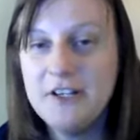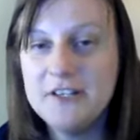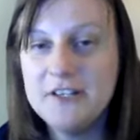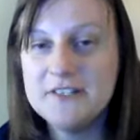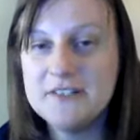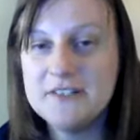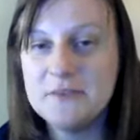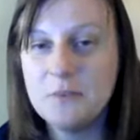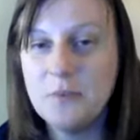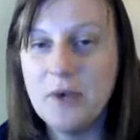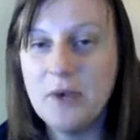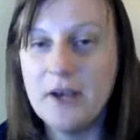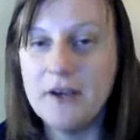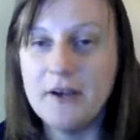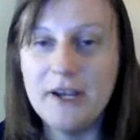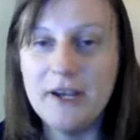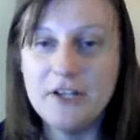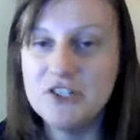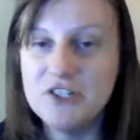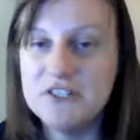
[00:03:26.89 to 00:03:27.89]
Because
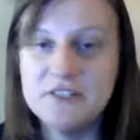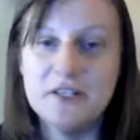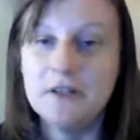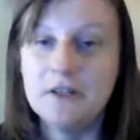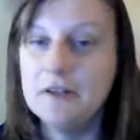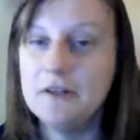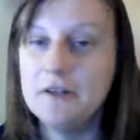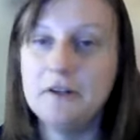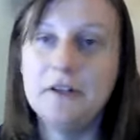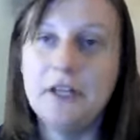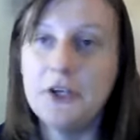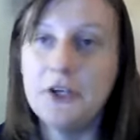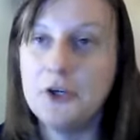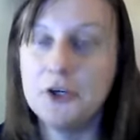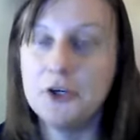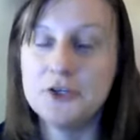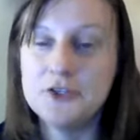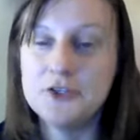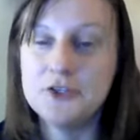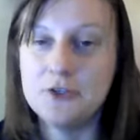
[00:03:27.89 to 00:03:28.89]
I just did a little like
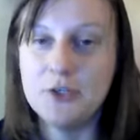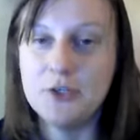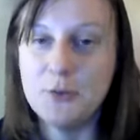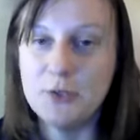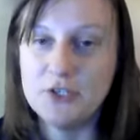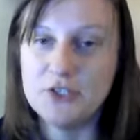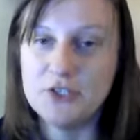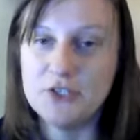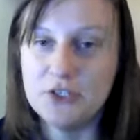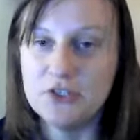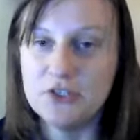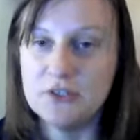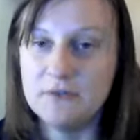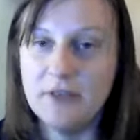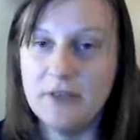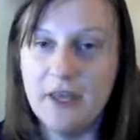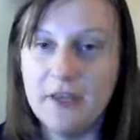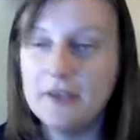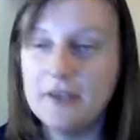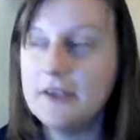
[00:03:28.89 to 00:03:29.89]
cursory research of
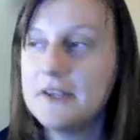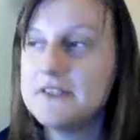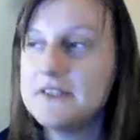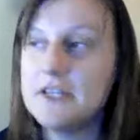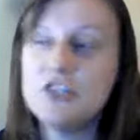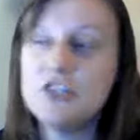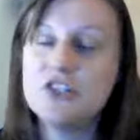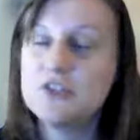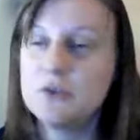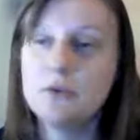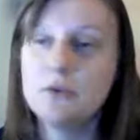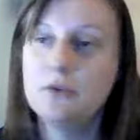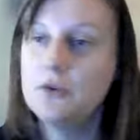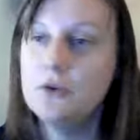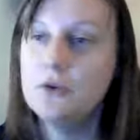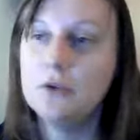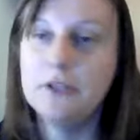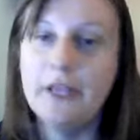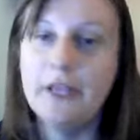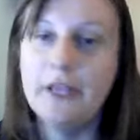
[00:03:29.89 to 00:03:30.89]
like, because I just
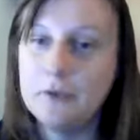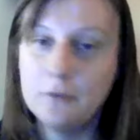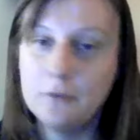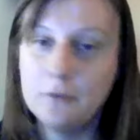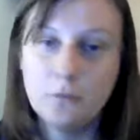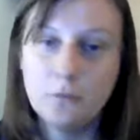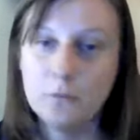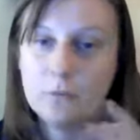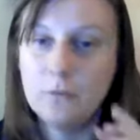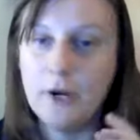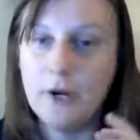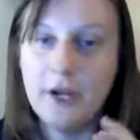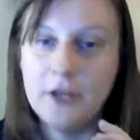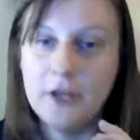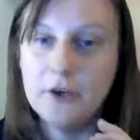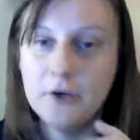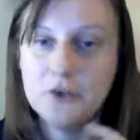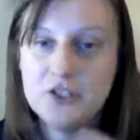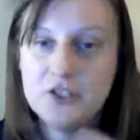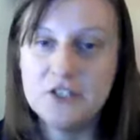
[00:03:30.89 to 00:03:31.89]
Googled like writing
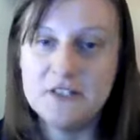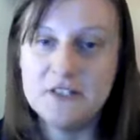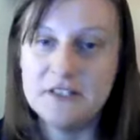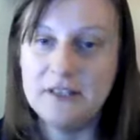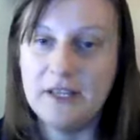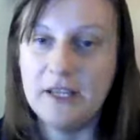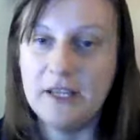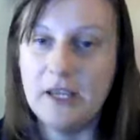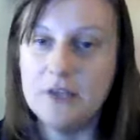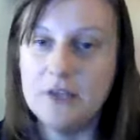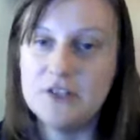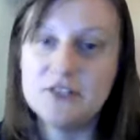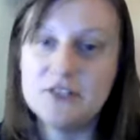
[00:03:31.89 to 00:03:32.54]
coaches and like I just